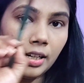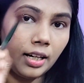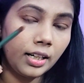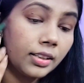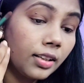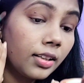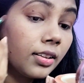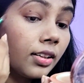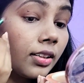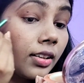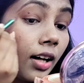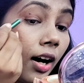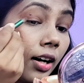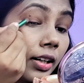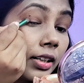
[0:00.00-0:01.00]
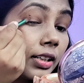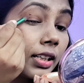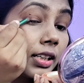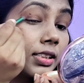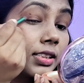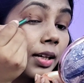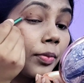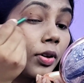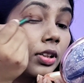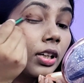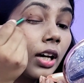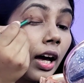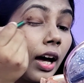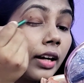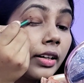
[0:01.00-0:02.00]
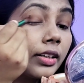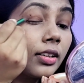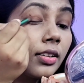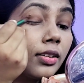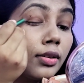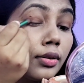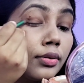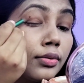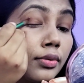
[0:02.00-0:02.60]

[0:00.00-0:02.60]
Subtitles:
Another dark intense I'm going to add here.